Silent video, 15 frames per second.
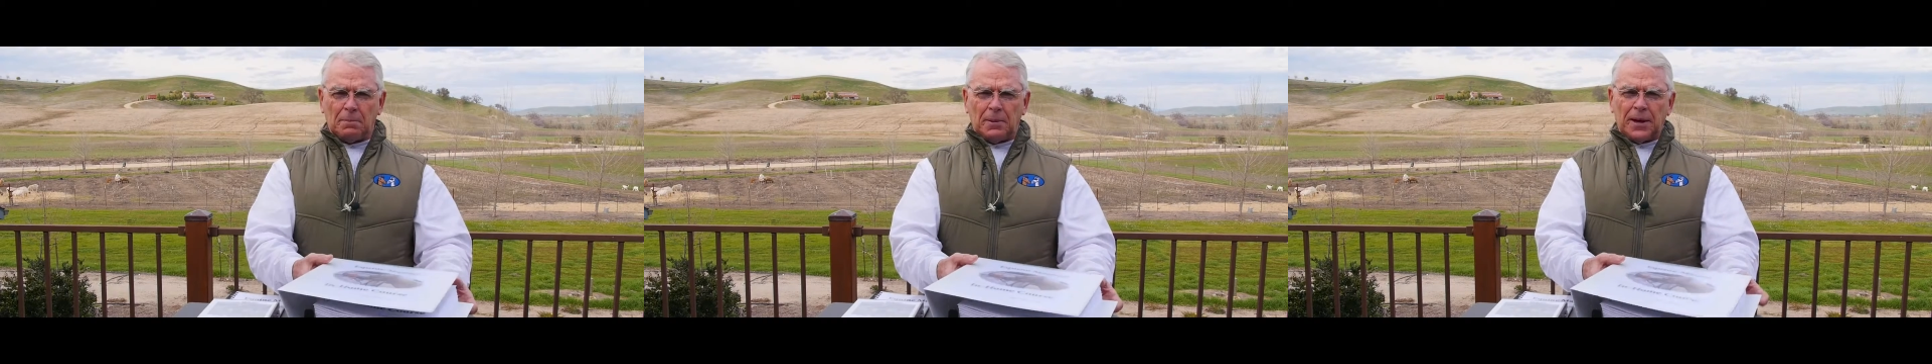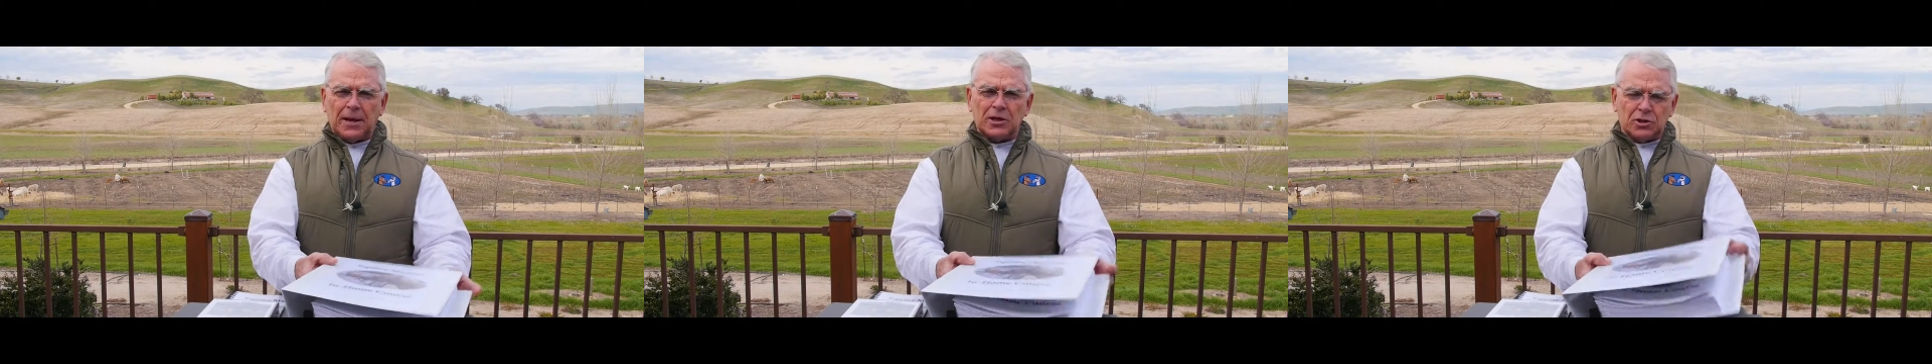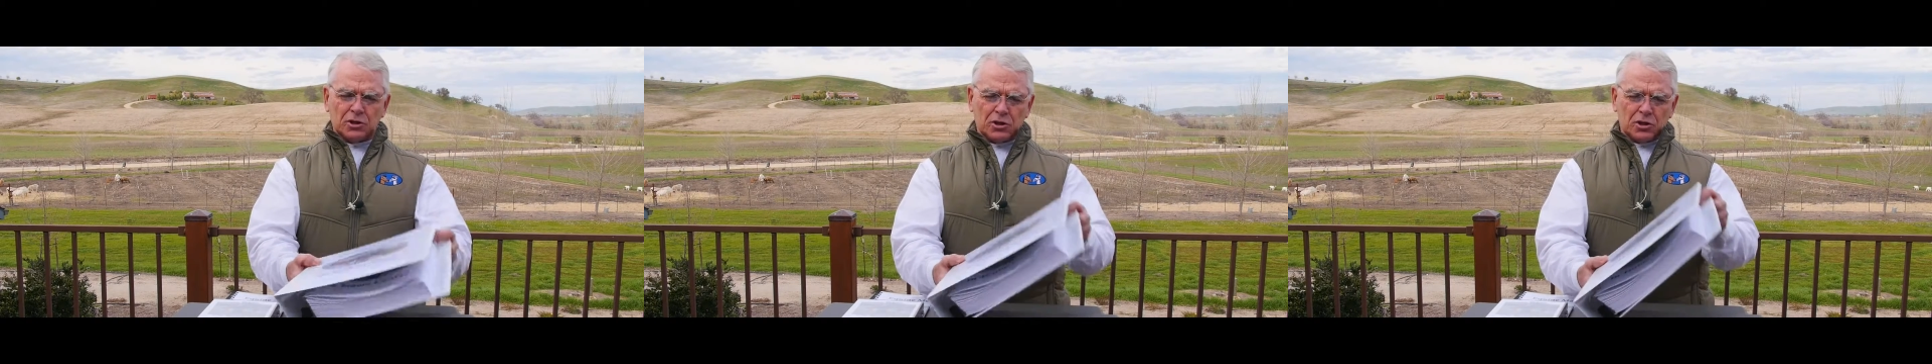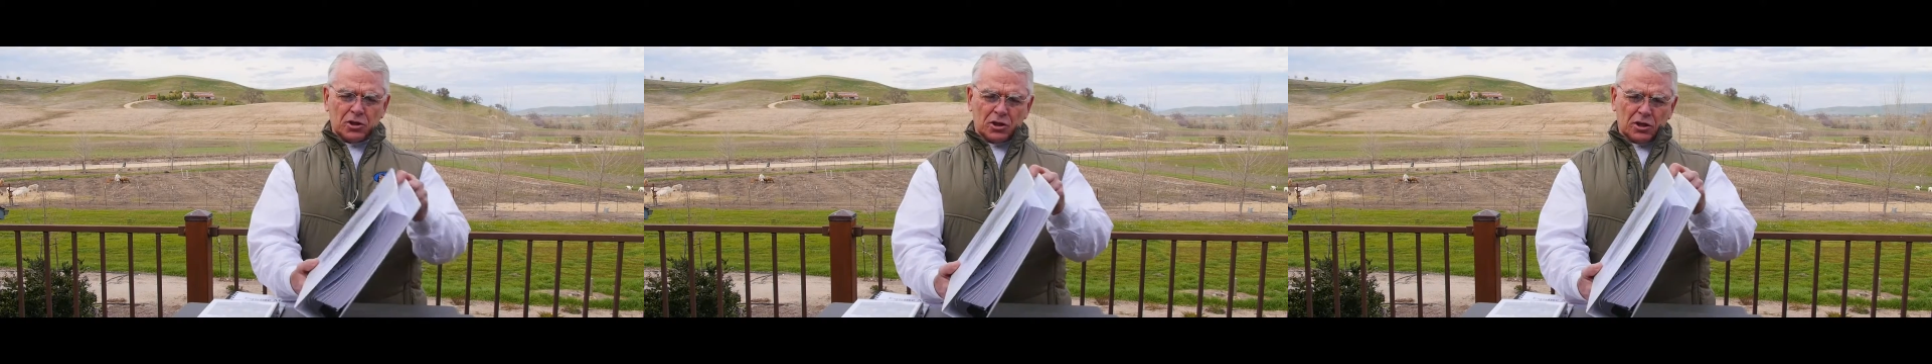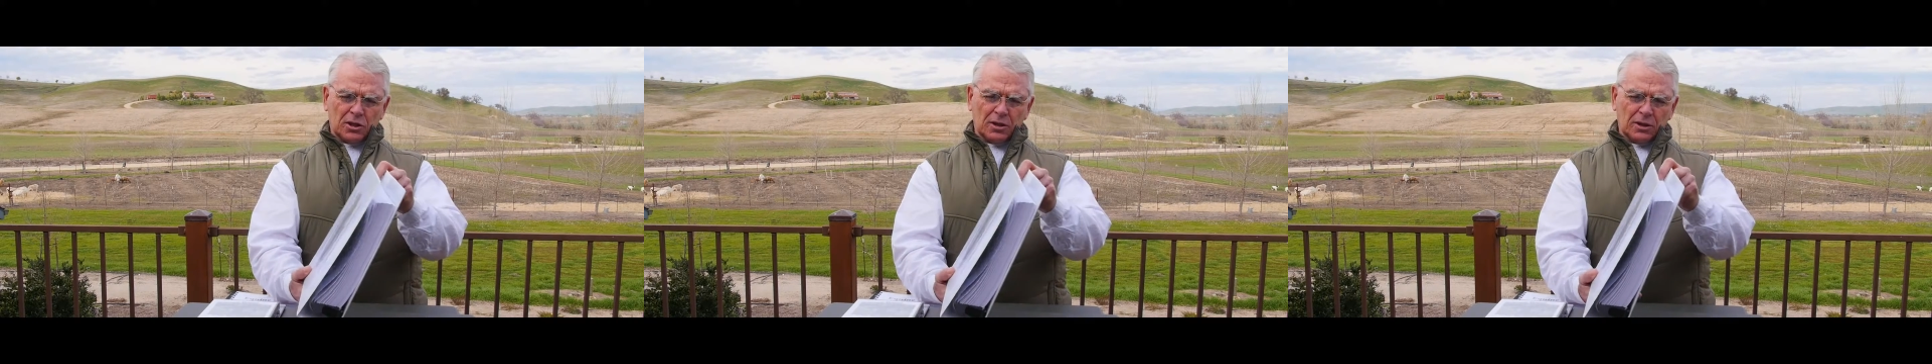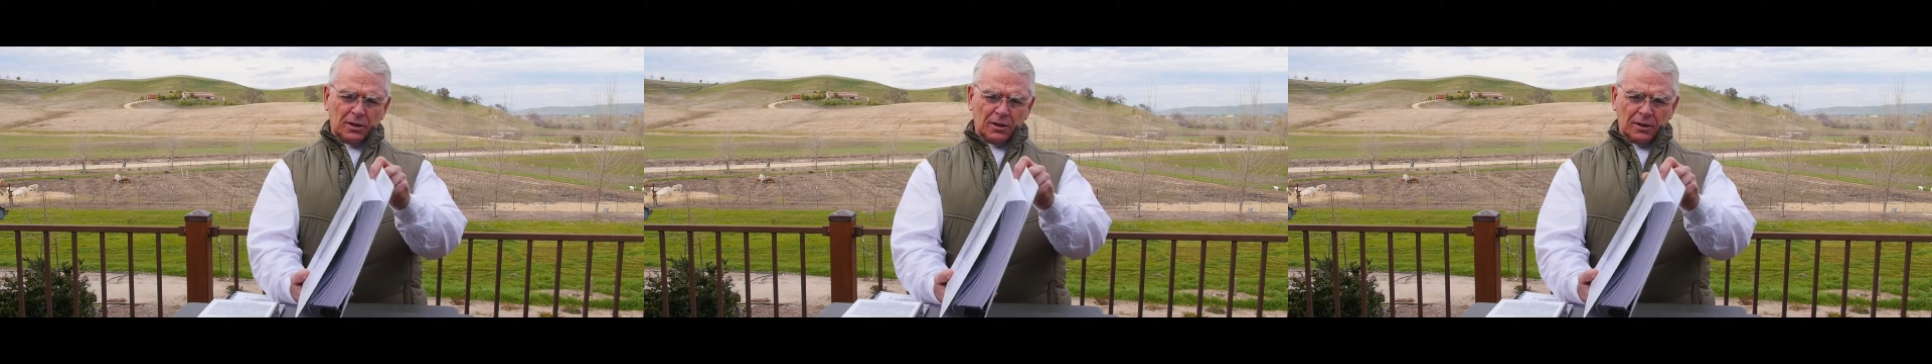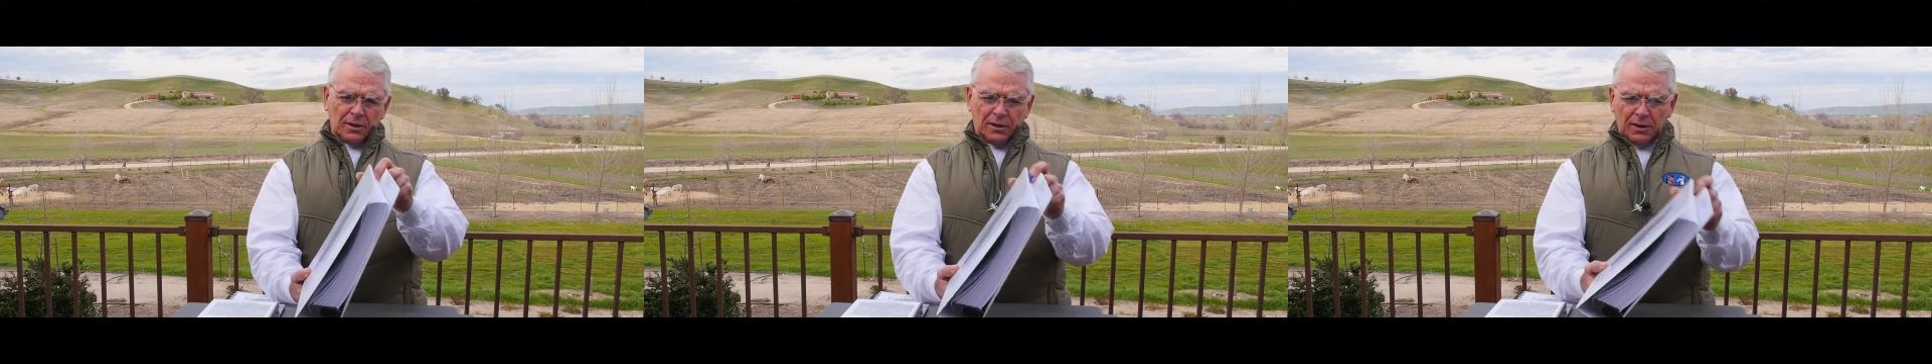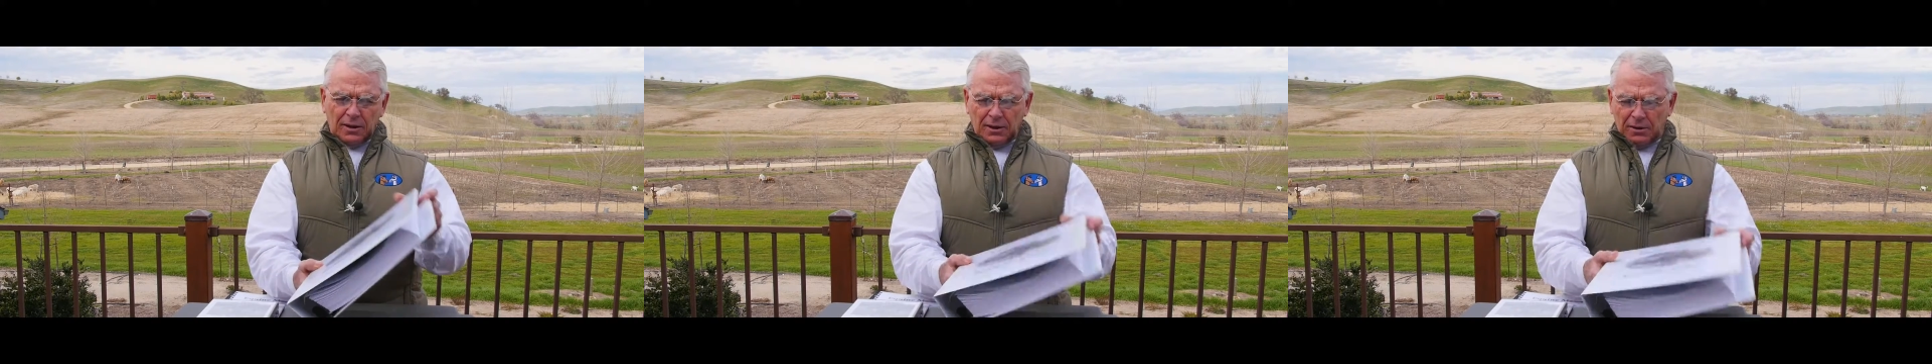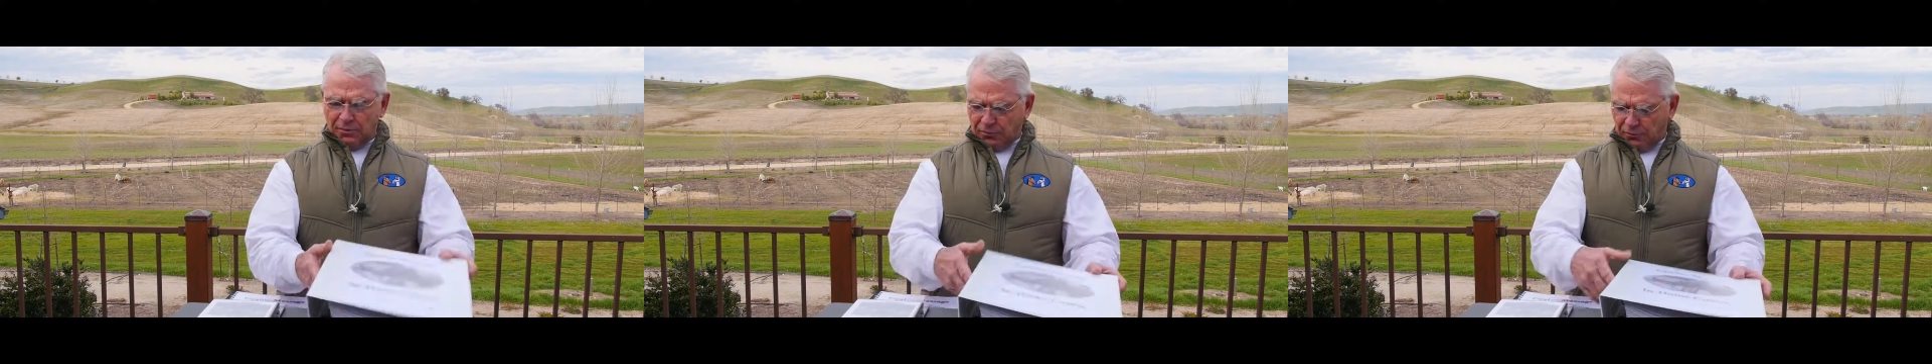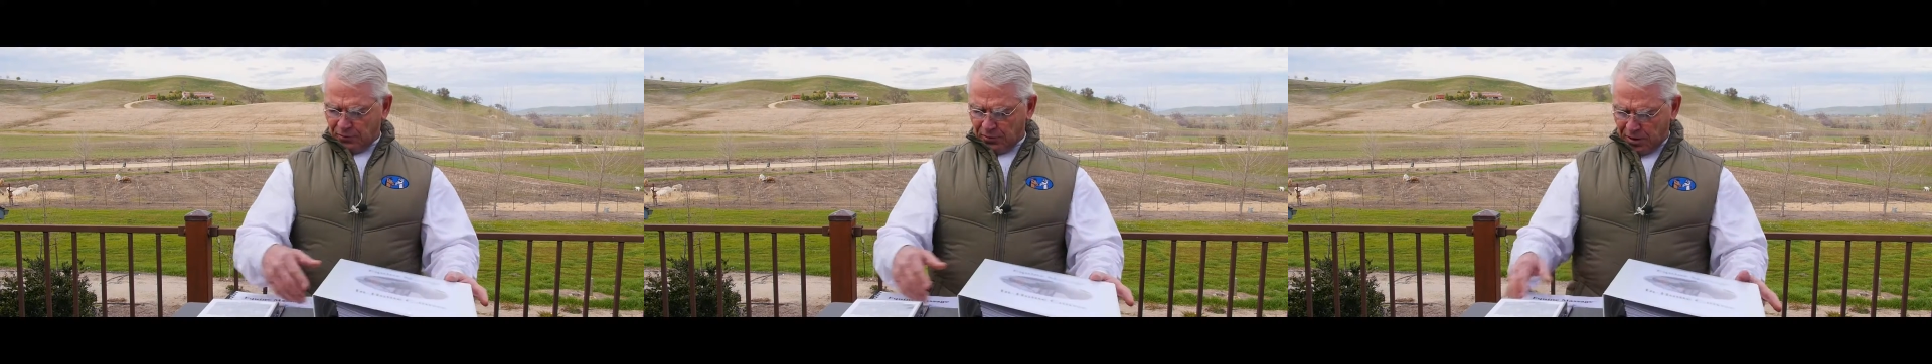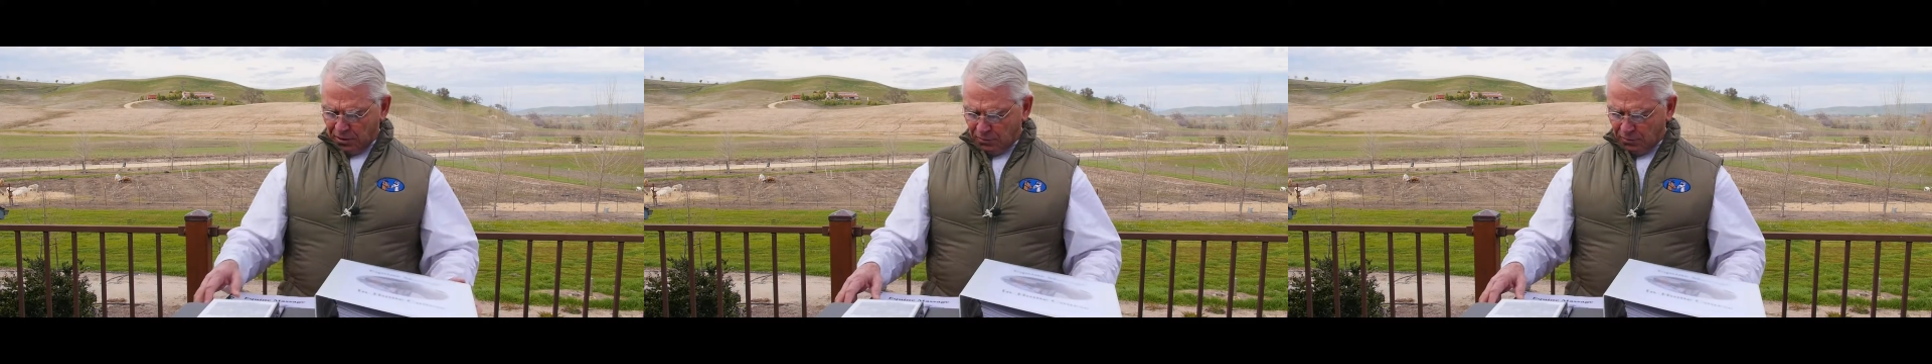pages of